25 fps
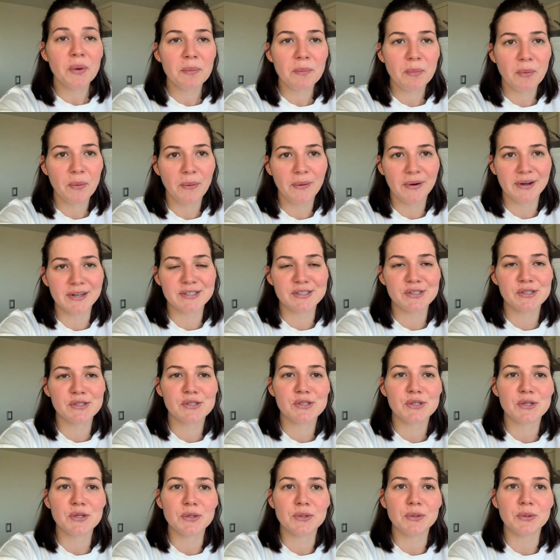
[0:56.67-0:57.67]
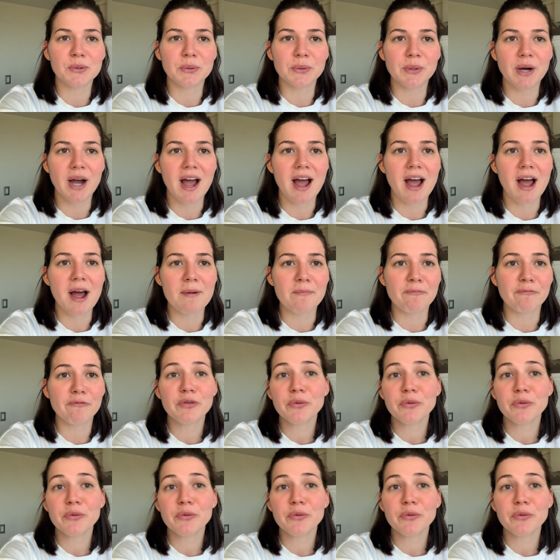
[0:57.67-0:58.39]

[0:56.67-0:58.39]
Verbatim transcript: important to um,